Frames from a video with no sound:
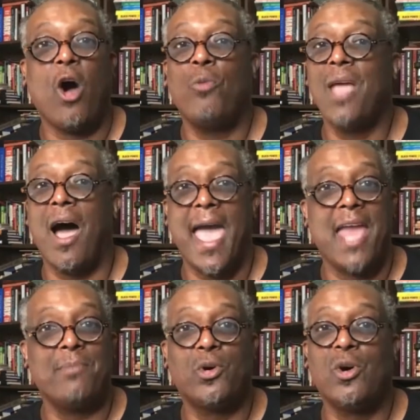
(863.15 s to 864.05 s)
I hope y'all
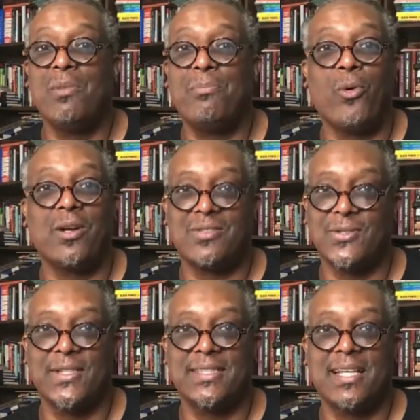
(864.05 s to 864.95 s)
adding Pullman porter
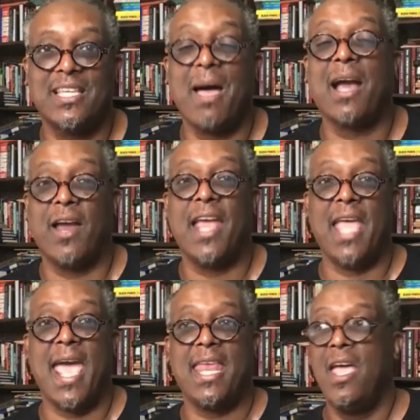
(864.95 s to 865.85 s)
stories, because my
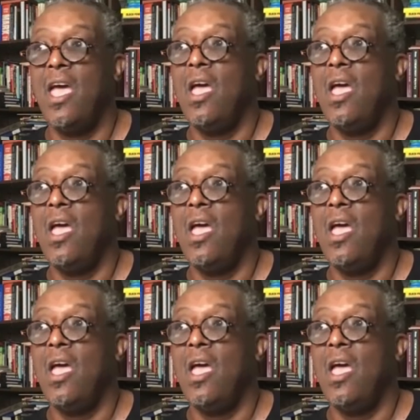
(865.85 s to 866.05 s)
granddaddy